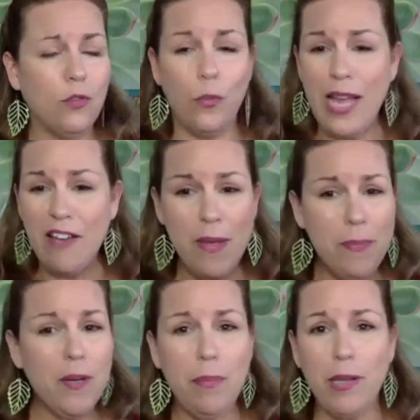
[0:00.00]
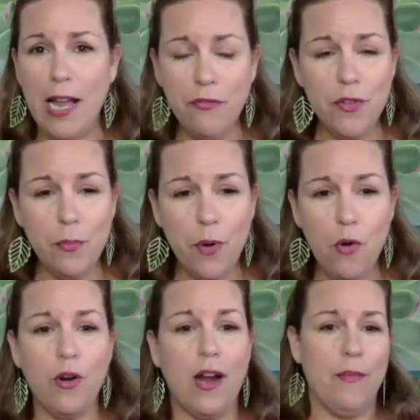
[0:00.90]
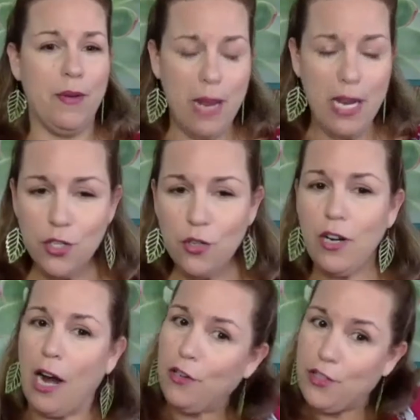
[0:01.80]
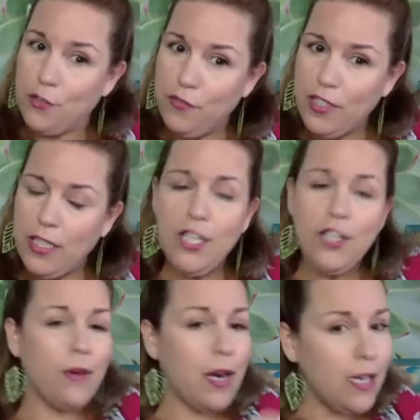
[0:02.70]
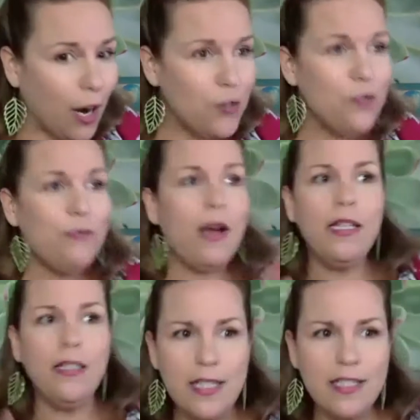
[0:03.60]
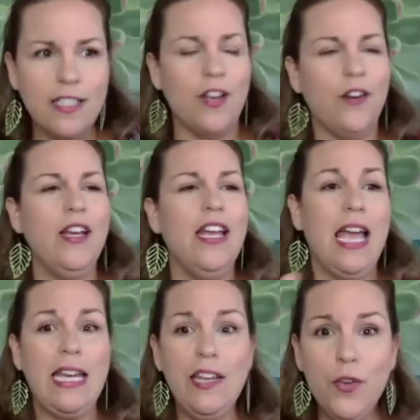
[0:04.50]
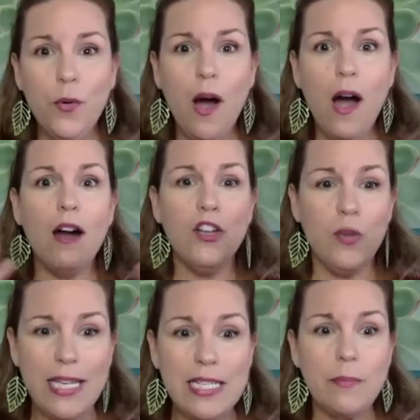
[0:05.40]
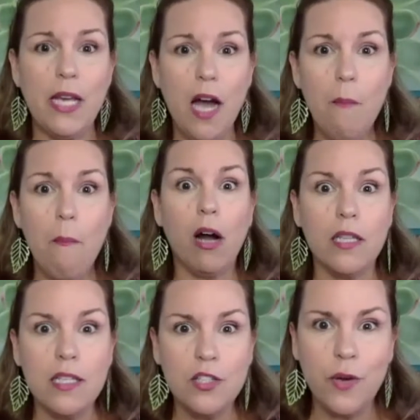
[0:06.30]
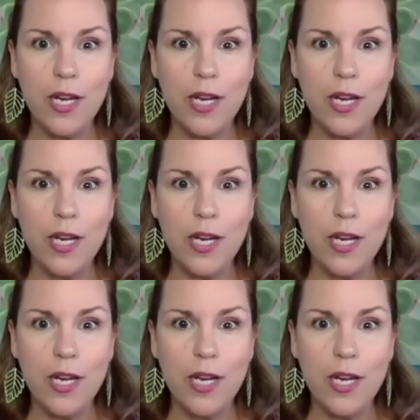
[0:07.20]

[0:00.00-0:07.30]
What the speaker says: have people apply for the program and make sure, do you feel like you're ready? Are you ready? And if you are, you get to become part of this great